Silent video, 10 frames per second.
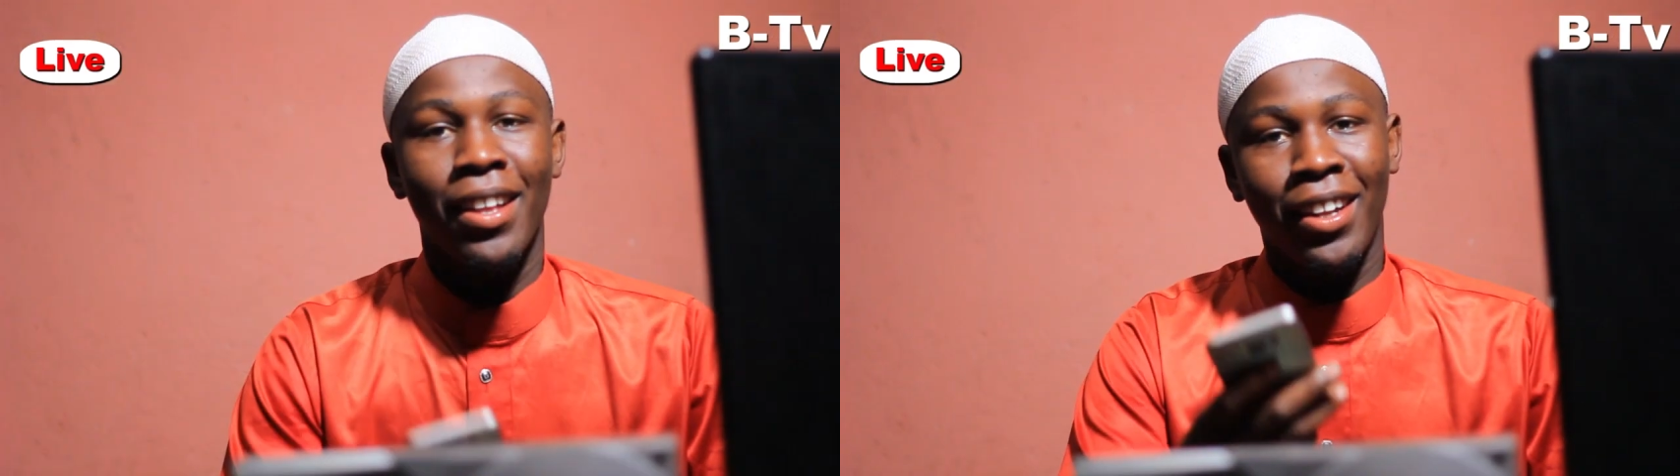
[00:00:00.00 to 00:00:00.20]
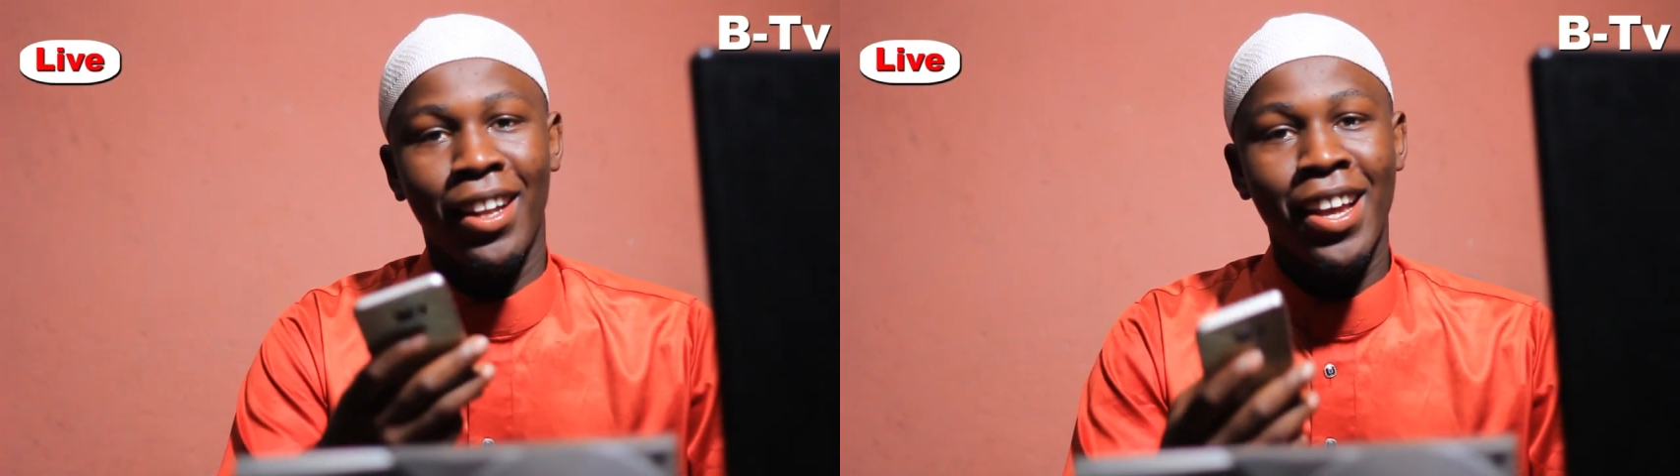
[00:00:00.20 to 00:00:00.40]

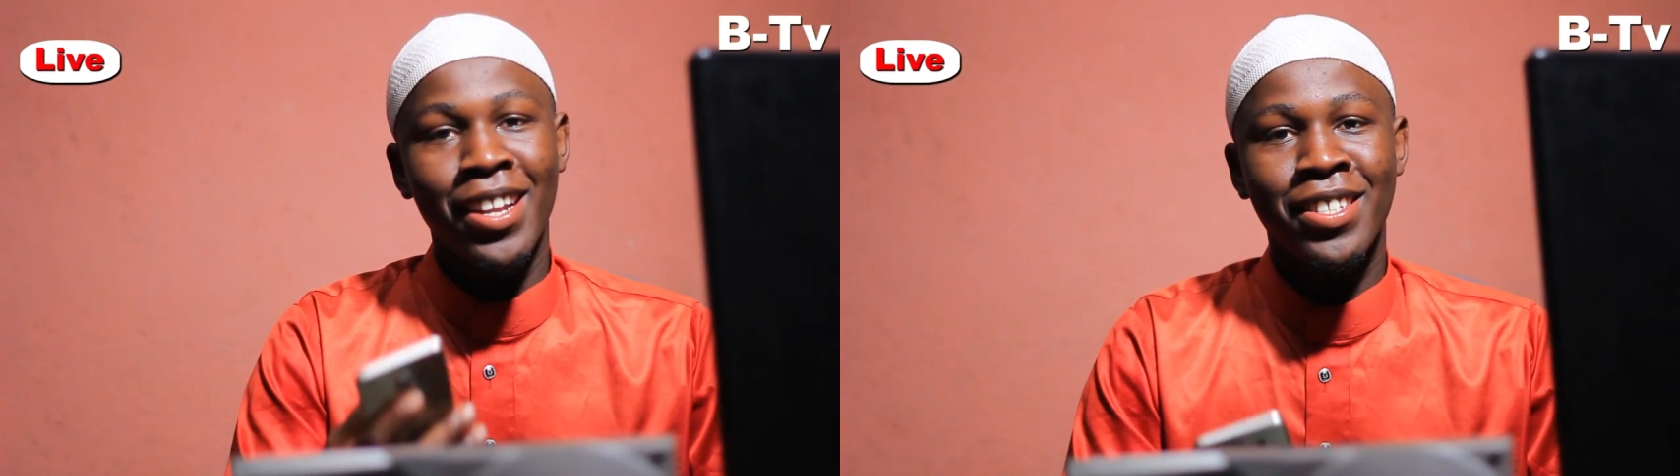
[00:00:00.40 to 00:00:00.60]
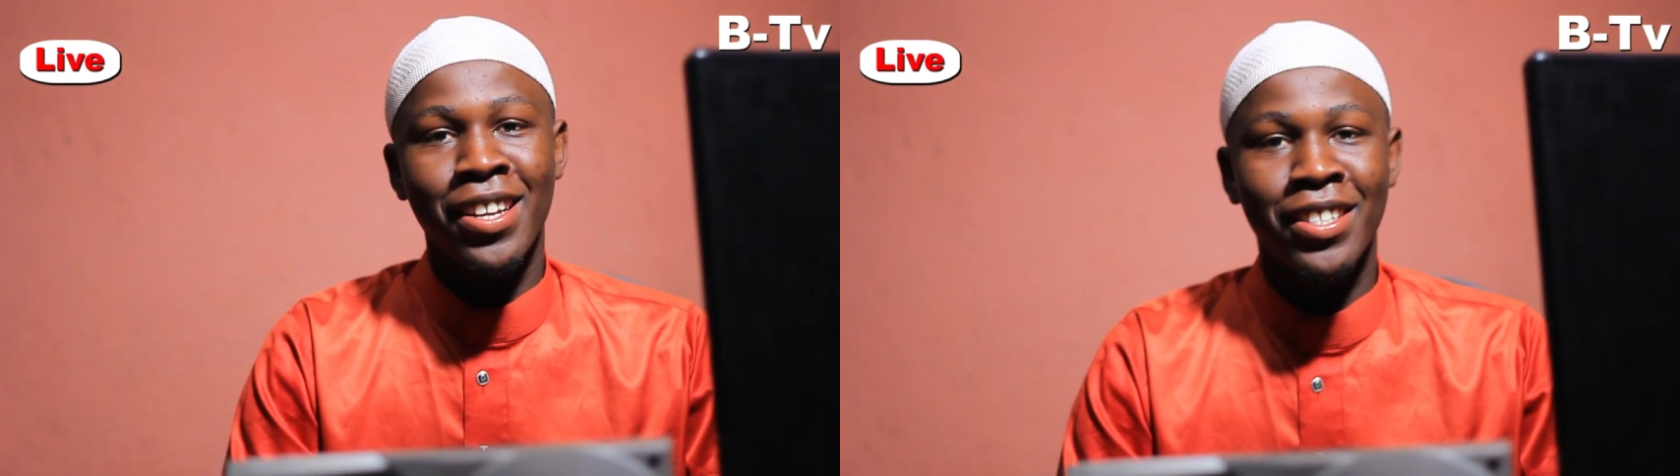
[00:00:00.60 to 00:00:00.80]

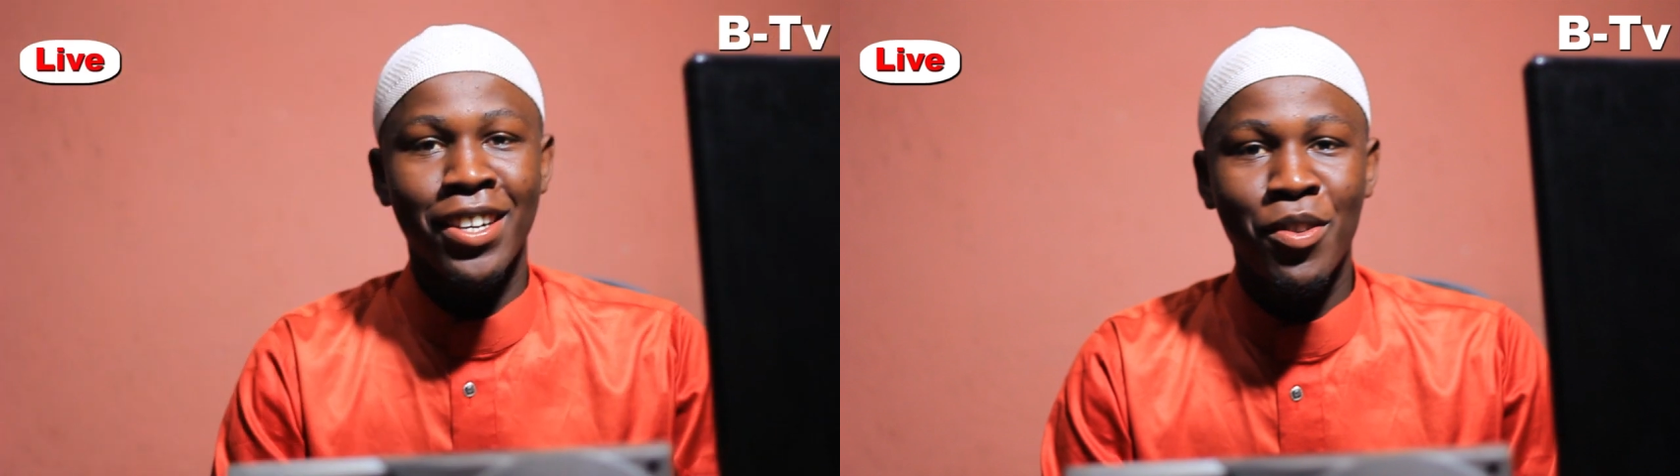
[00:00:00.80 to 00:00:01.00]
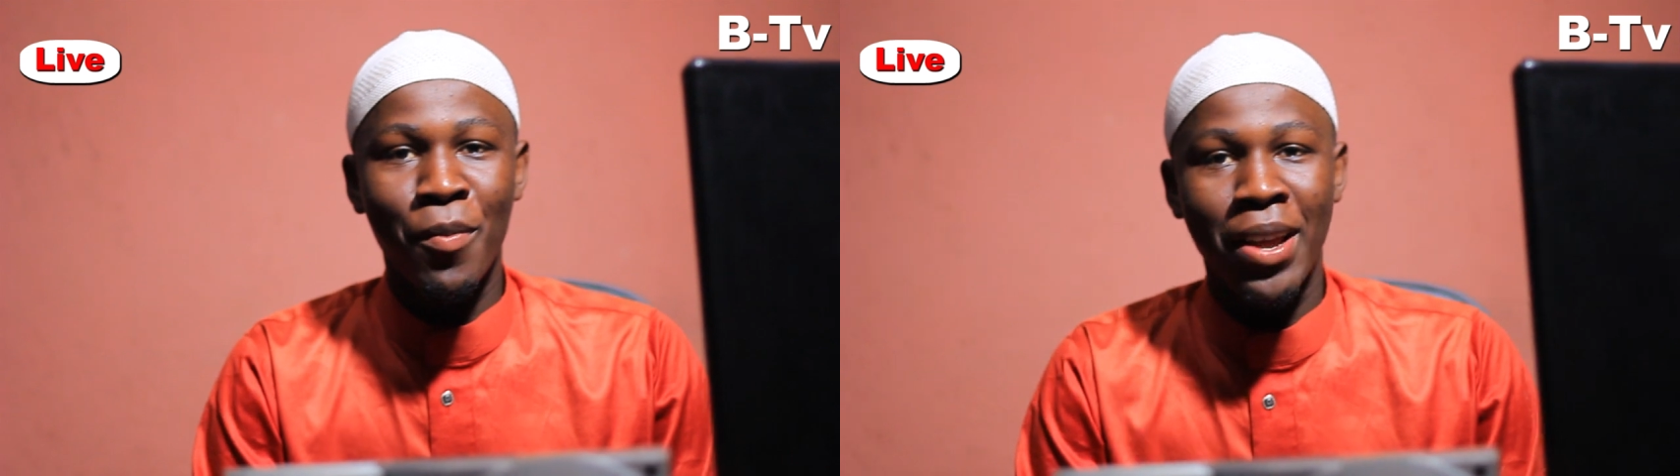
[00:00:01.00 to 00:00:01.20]
Ladies and
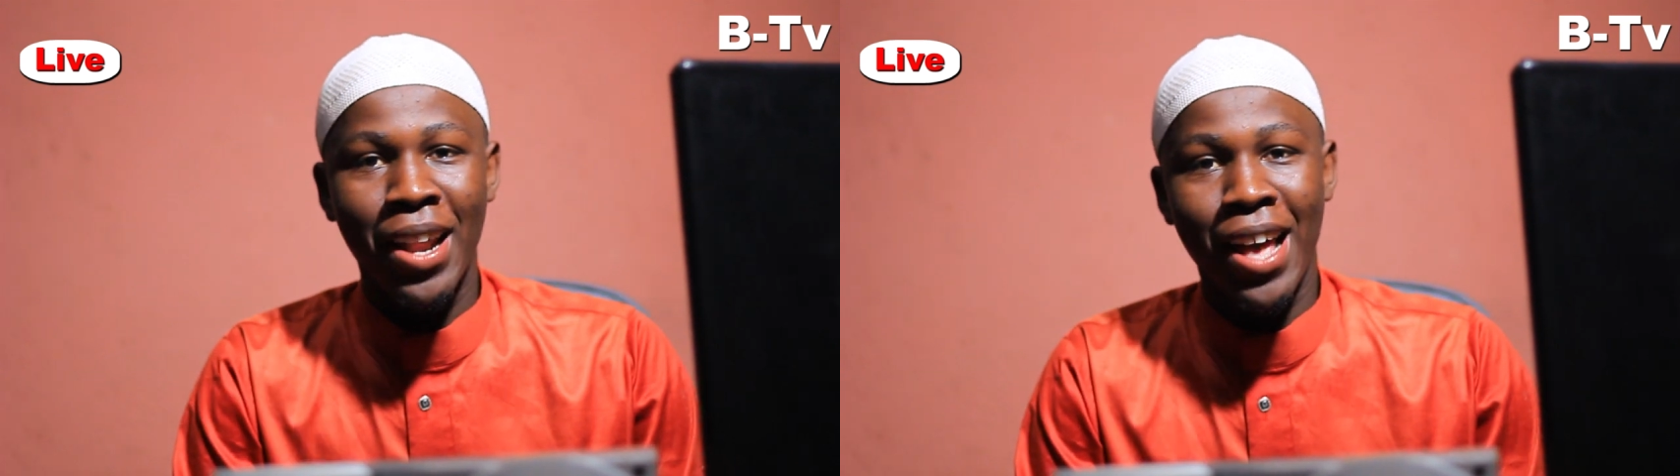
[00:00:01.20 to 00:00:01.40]
gentlemen,